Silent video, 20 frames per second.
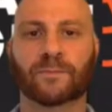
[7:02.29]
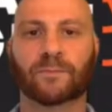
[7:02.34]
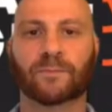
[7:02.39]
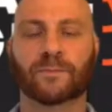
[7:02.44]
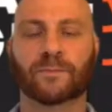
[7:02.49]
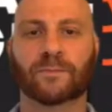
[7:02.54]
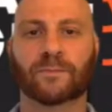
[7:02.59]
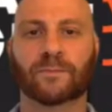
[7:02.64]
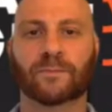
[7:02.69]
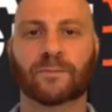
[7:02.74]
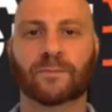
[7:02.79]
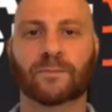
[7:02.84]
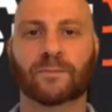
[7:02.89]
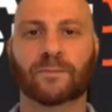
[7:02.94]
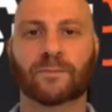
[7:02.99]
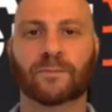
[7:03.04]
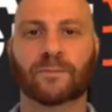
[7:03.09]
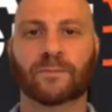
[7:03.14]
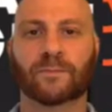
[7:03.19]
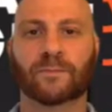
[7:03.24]

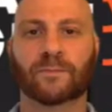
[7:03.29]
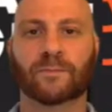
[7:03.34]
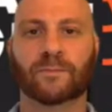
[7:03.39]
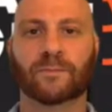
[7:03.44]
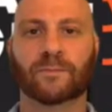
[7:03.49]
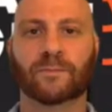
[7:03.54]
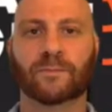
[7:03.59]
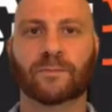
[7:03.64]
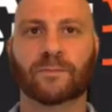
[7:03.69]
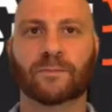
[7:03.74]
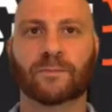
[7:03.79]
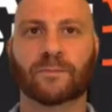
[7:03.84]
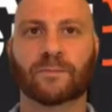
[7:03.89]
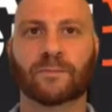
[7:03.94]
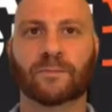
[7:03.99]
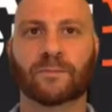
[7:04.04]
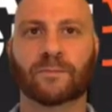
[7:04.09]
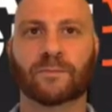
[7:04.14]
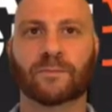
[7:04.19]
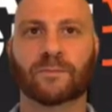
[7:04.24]

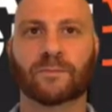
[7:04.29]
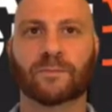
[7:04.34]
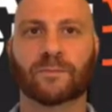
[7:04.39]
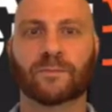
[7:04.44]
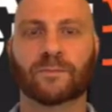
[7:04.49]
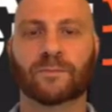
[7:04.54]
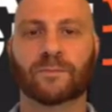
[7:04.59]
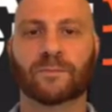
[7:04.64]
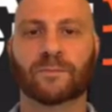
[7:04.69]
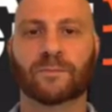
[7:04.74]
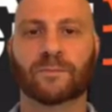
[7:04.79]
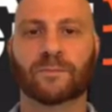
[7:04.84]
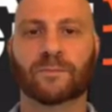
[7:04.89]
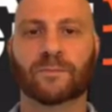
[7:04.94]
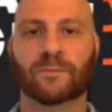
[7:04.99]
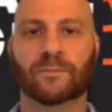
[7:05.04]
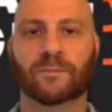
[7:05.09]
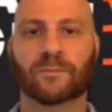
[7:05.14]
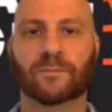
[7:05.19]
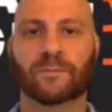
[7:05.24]

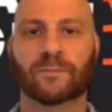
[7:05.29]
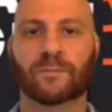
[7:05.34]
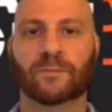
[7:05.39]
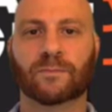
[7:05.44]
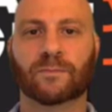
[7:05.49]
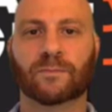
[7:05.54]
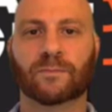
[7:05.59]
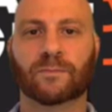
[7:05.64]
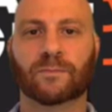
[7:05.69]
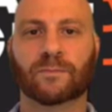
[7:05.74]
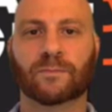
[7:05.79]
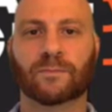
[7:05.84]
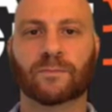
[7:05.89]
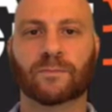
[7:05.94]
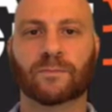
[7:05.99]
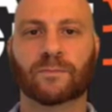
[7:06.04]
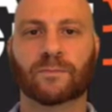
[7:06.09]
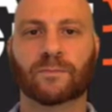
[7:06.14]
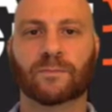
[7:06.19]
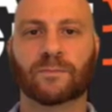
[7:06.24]

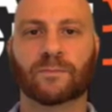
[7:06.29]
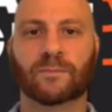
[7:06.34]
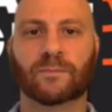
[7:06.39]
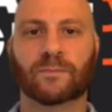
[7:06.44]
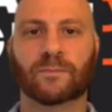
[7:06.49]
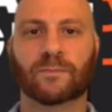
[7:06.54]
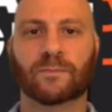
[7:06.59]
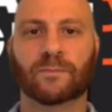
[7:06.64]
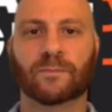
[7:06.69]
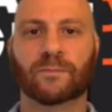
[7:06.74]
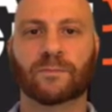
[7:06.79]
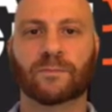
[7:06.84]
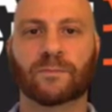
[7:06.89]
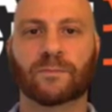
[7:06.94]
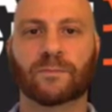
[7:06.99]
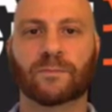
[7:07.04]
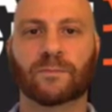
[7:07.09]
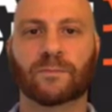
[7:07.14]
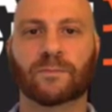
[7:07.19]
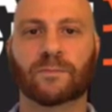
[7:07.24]

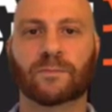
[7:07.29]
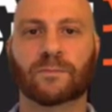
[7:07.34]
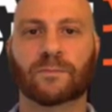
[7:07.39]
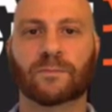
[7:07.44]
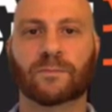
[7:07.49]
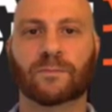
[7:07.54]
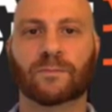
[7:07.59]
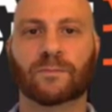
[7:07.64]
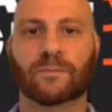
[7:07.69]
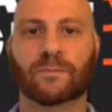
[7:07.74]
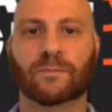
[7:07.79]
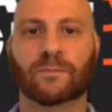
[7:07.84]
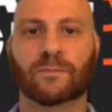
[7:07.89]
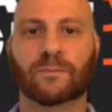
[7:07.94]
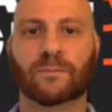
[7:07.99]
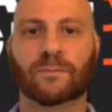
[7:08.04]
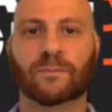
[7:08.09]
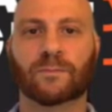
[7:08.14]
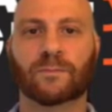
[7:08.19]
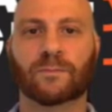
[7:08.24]

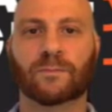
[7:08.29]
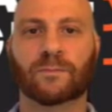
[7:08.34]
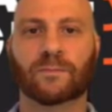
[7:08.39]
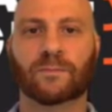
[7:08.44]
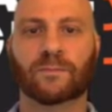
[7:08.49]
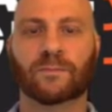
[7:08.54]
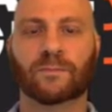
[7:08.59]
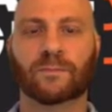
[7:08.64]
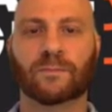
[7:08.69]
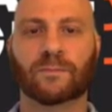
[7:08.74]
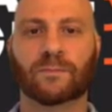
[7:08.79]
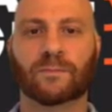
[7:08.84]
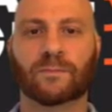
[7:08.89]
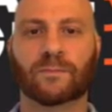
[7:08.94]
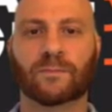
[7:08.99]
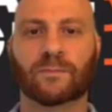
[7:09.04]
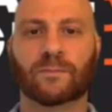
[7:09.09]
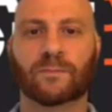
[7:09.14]
(not speaking)